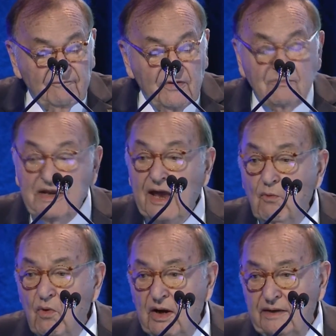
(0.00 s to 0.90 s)
From day
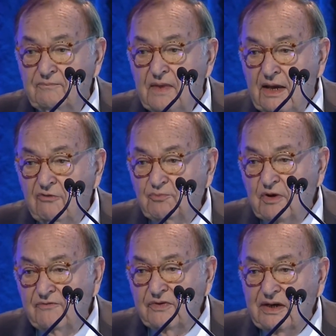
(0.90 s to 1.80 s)
one, it was
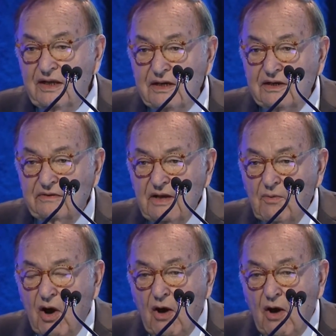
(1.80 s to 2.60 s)
perfectly clear there were